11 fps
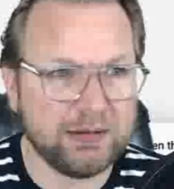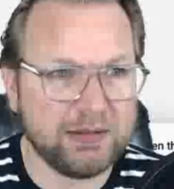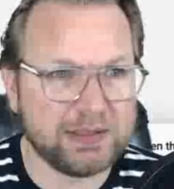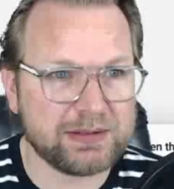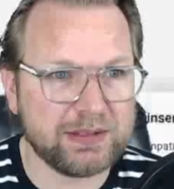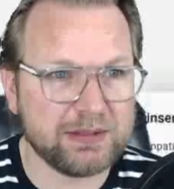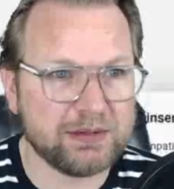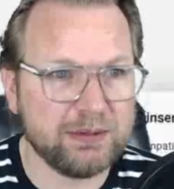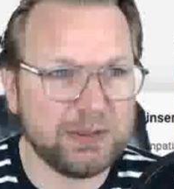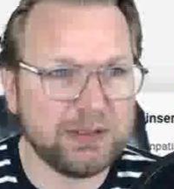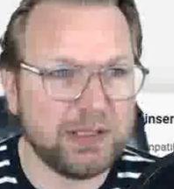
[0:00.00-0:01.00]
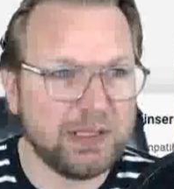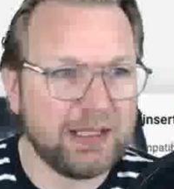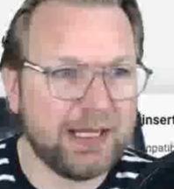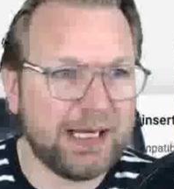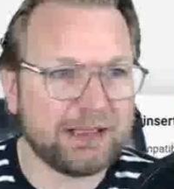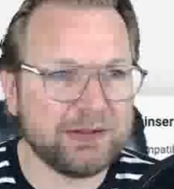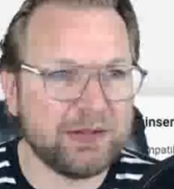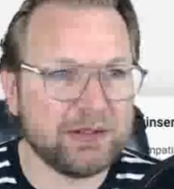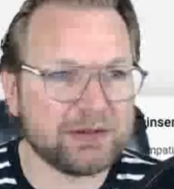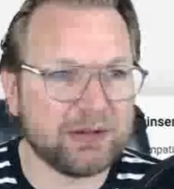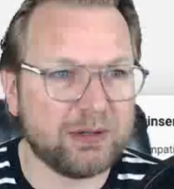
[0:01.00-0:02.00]
Yes, I can zoom in. Alan
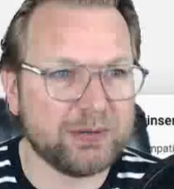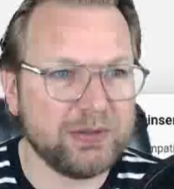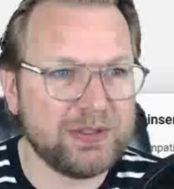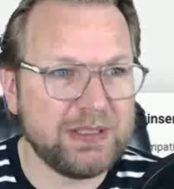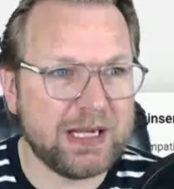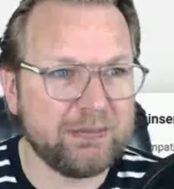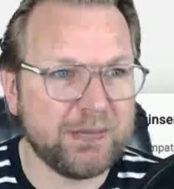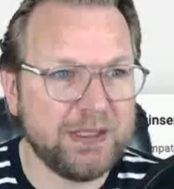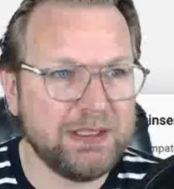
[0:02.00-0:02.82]
Ostroff. Do you see that?